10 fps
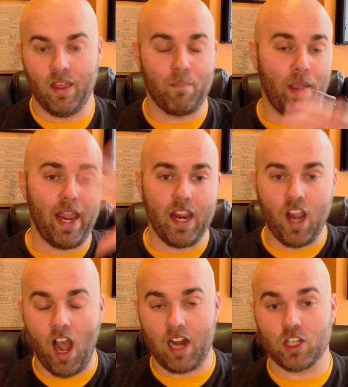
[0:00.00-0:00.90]
The big
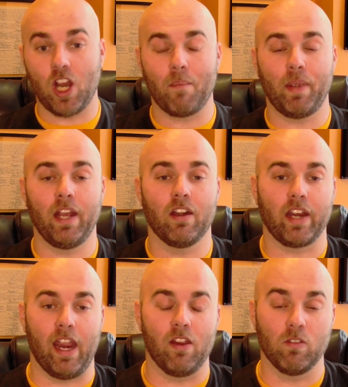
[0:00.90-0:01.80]
hotshot Peter
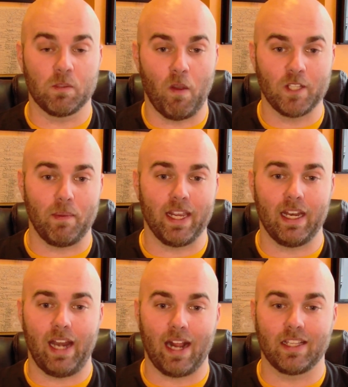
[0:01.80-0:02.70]
King was supposed to be
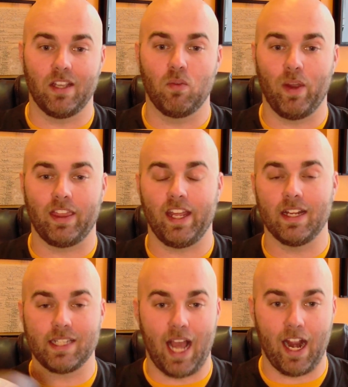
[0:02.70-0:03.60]
connected with the
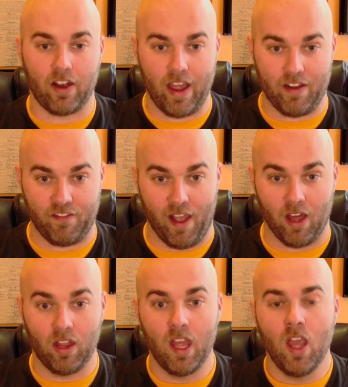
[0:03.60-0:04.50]
entire
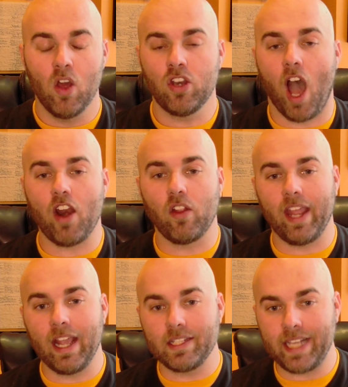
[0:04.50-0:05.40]
NFL. Not
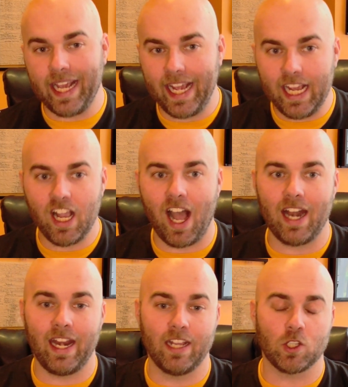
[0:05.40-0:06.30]
only has he
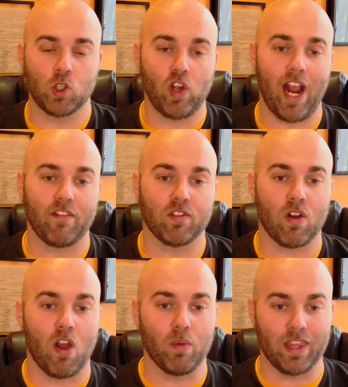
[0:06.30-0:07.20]
gotten his draft
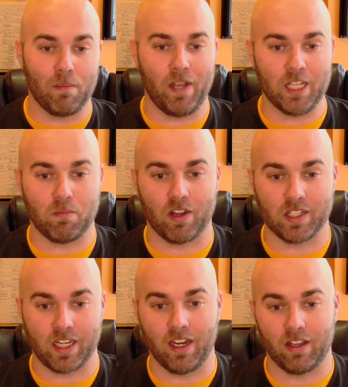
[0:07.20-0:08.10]
wrong with the Pittsburgh
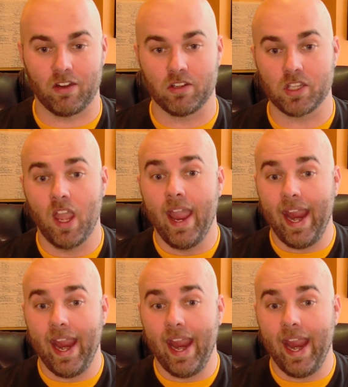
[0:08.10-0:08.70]
Steelers,